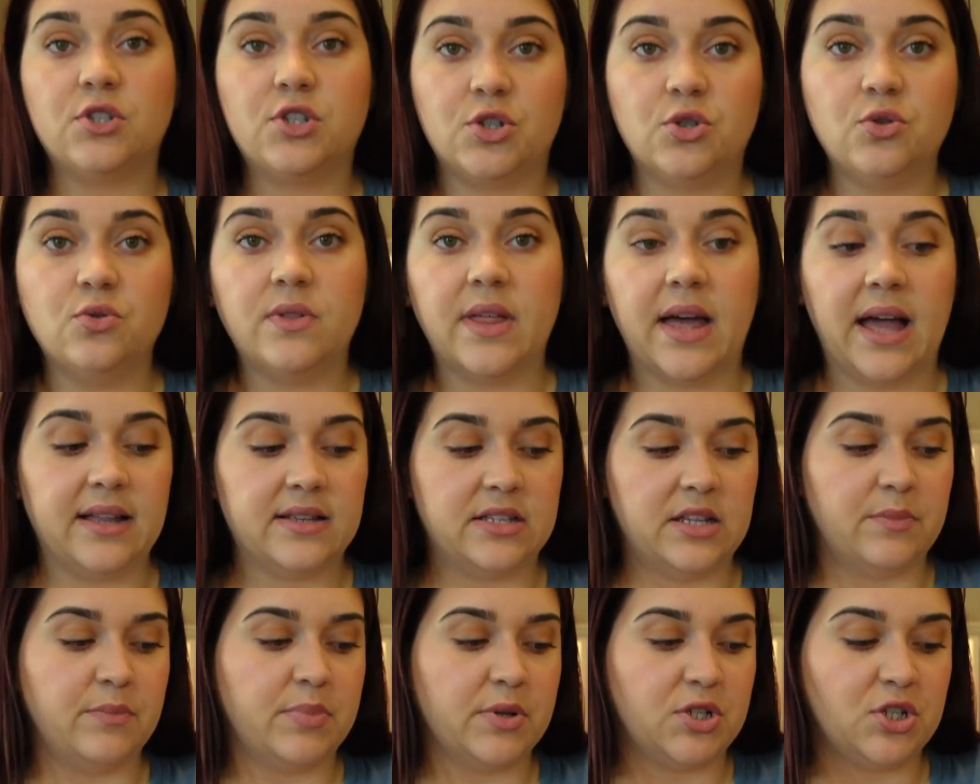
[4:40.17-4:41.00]
to that
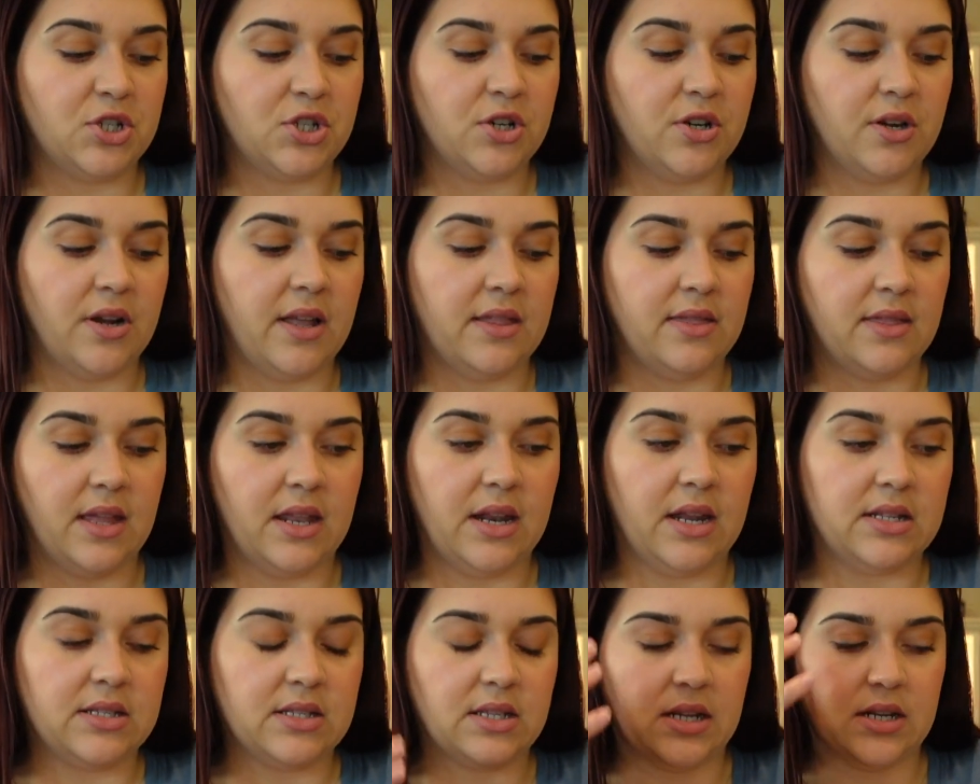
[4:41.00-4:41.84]
temperature and then
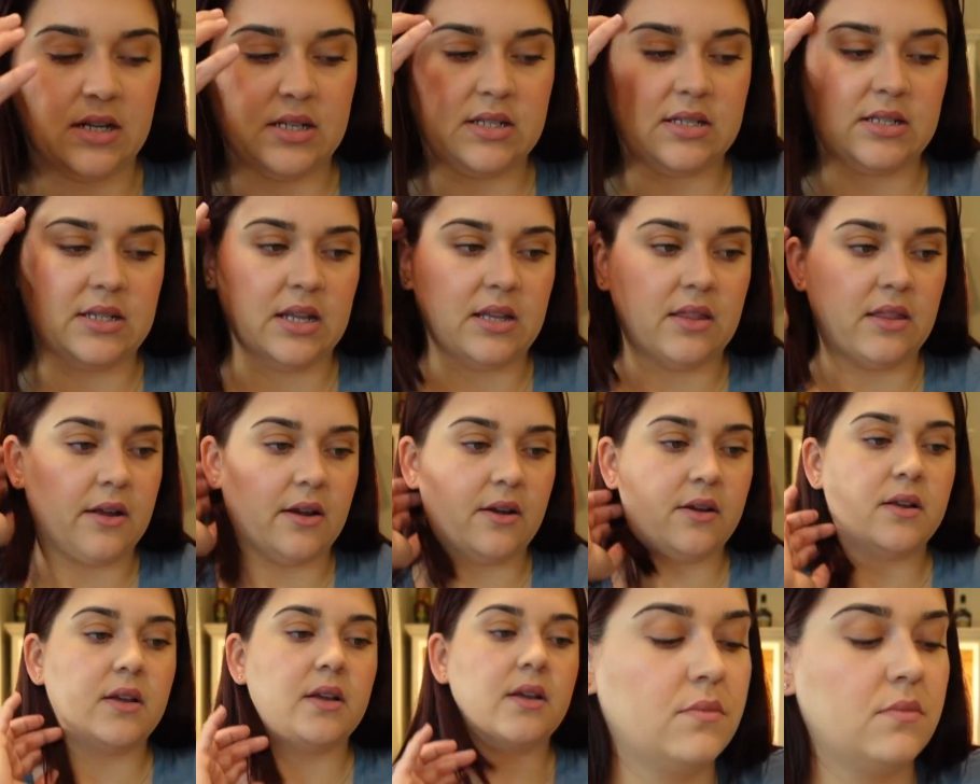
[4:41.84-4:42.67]
it's gonna stay
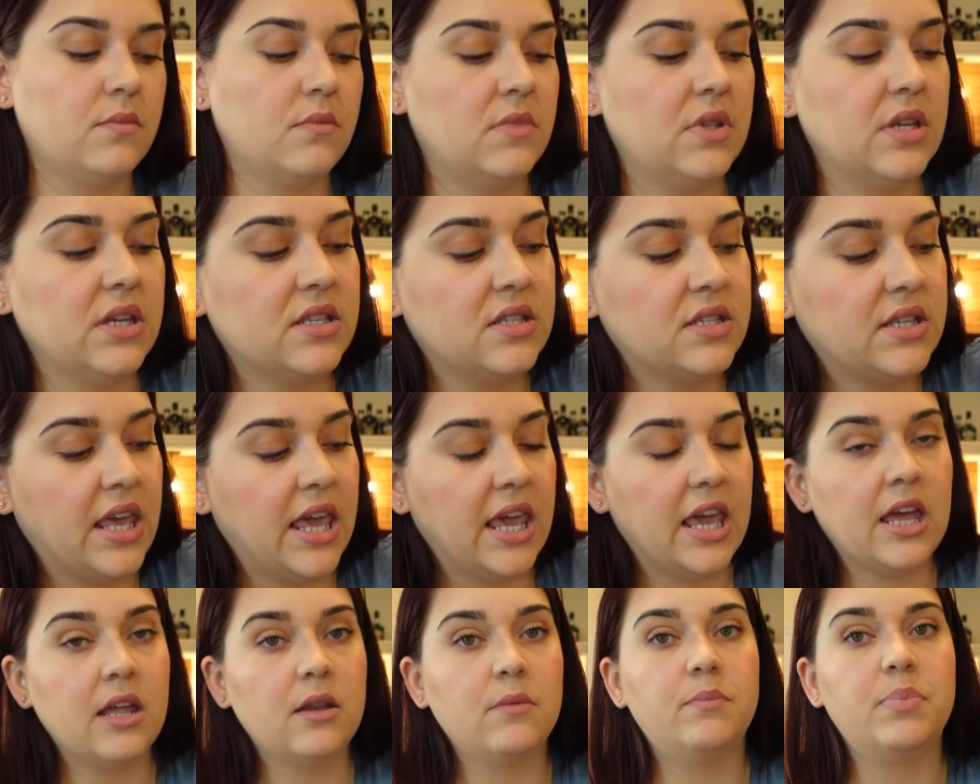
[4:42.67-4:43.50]
there. This
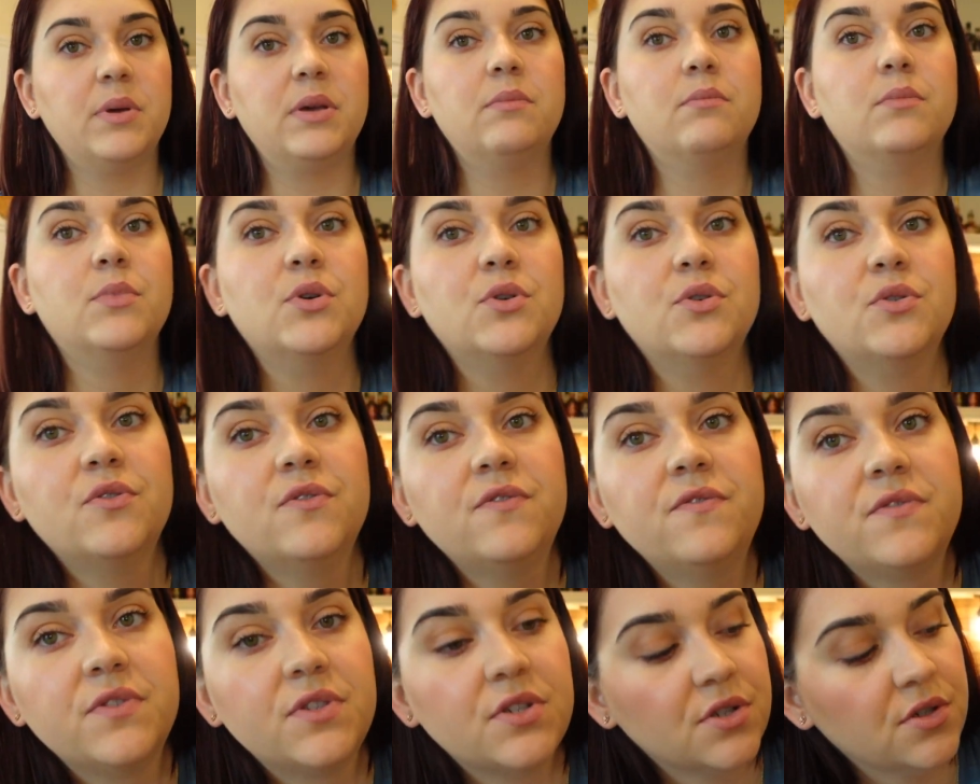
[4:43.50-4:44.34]
can be
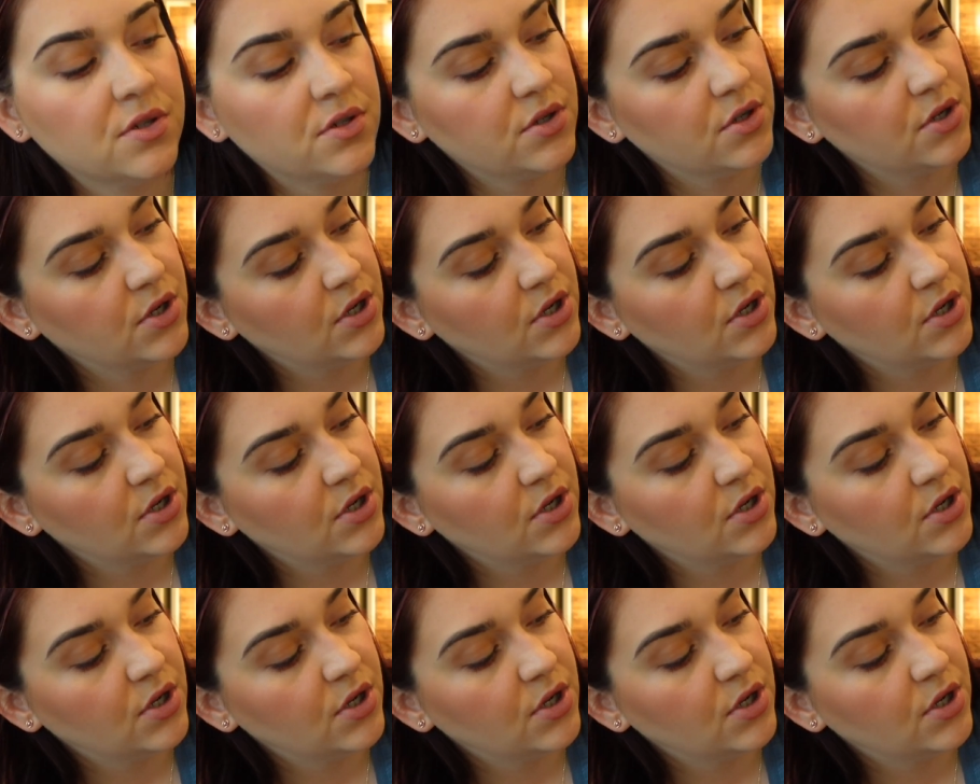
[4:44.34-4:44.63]
moved.